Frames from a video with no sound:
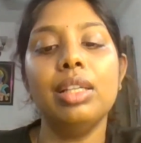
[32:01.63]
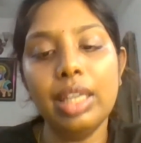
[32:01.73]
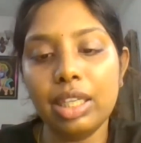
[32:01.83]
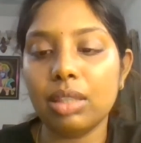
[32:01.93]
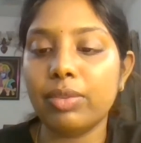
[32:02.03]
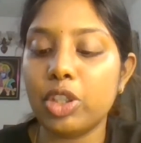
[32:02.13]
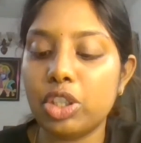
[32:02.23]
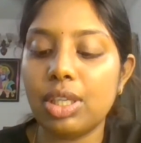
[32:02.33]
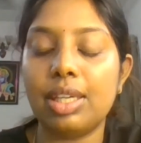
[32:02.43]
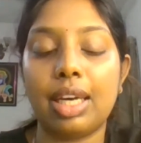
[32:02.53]
And early
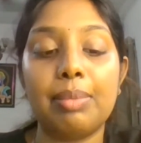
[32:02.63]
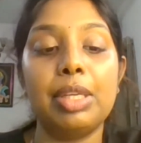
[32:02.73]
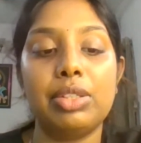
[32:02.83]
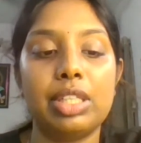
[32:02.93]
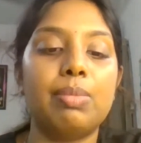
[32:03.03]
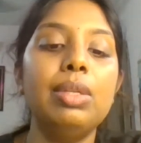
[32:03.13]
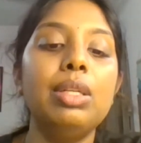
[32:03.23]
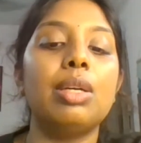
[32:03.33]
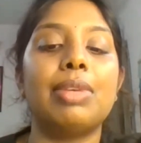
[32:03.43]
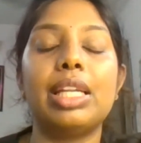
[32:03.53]
intervention and timely
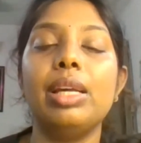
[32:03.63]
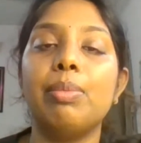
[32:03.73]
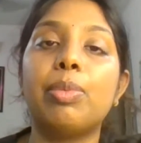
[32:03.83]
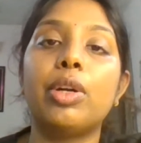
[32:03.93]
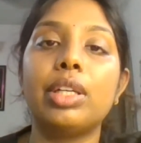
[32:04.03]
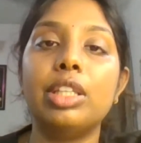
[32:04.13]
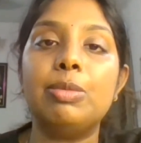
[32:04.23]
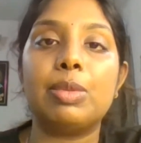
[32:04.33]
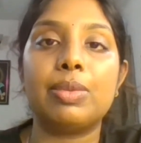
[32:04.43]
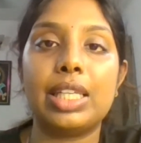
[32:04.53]
treatment are very
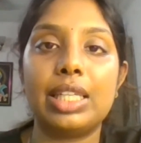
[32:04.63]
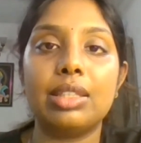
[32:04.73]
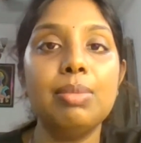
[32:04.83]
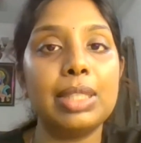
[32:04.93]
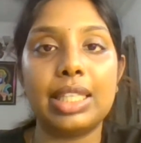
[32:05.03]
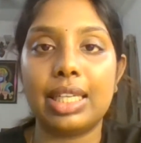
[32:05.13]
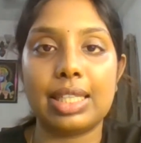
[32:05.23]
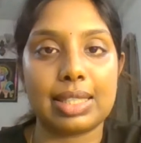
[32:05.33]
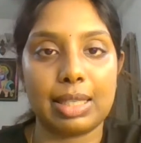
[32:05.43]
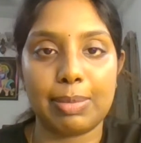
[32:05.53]
important in preventing the
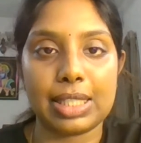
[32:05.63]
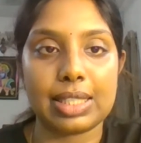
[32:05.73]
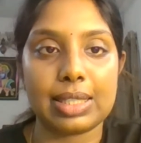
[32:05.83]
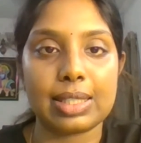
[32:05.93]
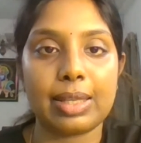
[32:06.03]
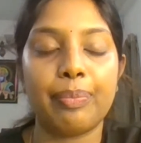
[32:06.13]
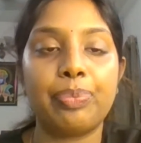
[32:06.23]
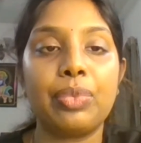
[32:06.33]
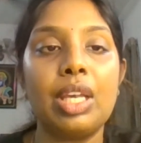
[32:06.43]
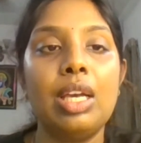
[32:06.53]
midline discrepancy.
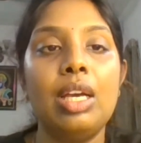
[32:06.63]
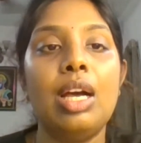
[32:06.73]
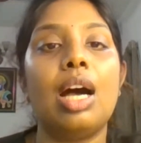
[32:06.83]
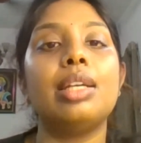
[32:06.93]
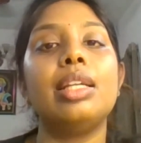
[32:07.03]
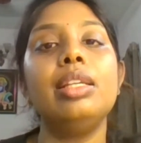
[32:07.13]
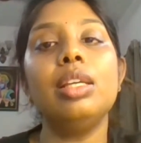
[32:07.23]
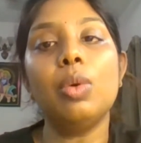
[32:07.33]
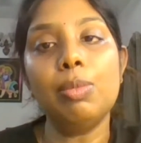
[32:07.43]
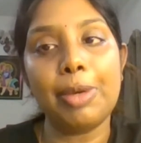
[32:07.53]

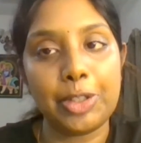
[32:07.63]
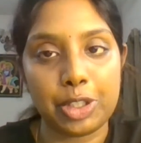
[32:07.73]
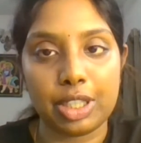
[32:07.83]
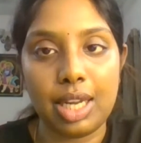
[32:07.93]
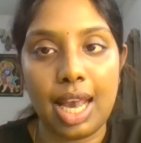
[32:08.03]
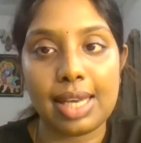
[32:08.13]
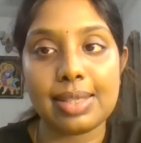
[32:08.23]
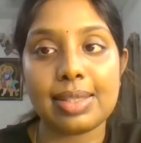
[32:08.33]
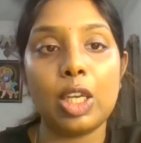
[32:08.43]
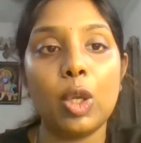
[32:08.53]
A 10-year-old
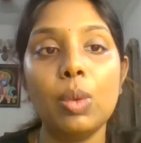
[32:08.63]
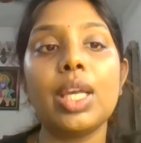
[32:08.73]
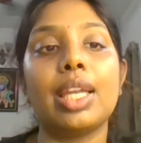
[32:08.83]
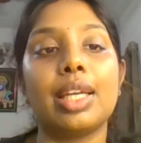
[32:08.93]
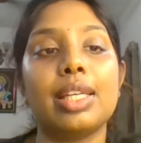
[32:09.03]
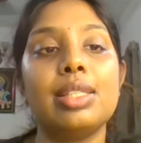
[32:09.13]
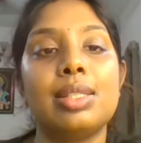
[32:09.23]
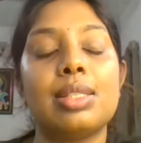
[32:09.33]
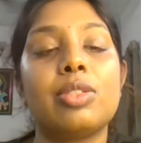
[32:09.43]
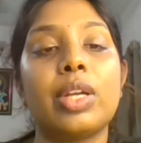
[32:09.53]
patient has lower
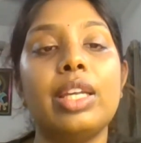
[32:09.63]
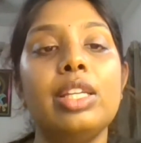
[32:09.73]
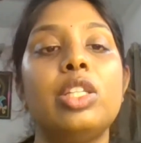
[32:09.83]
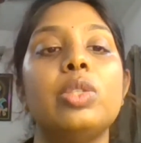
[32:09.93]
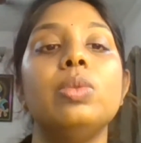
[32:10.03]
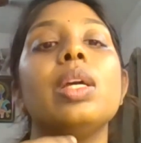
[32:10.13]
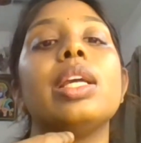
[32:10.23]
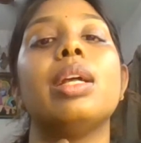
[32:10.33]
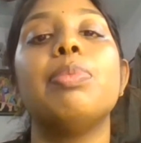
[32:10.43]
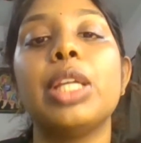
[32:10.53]
canines trying
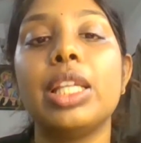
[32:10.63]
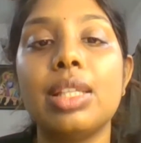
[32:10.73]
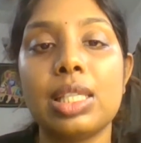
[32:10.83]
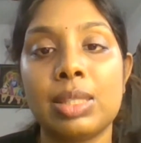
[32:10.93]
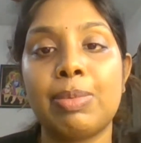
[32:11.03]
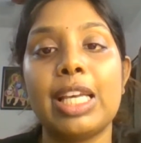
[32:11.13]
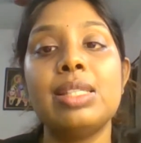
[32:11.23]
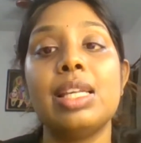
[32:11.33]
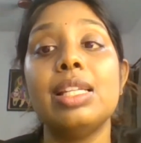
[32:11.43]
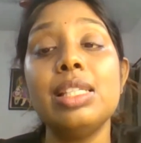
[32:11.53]
to erupt in the
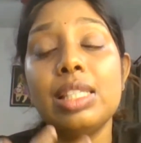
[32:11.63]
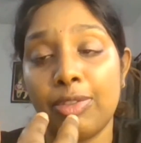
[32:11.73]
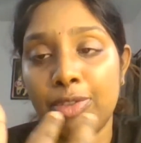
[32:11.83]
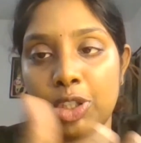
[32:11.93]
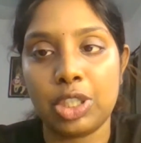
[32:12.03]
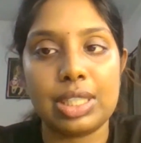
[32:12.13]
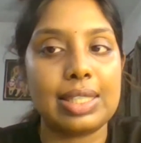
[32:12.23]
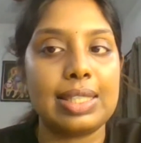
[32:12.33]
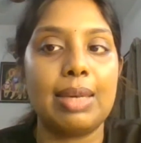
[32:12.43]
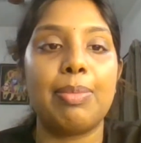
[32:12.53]
space
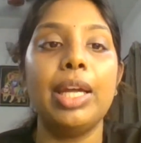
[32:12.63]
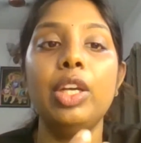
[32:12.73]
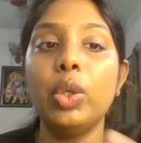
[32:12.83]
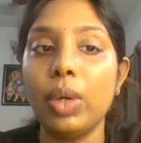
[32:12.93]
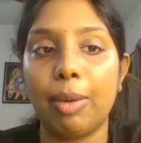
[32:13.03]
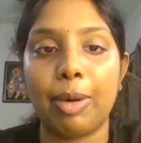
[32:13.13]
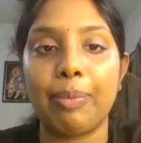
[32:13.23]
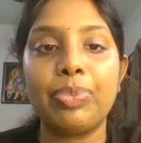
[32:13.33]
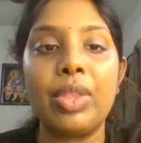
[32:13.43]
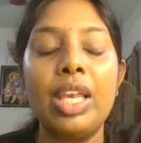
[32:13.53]
insufficiency by 2 mm.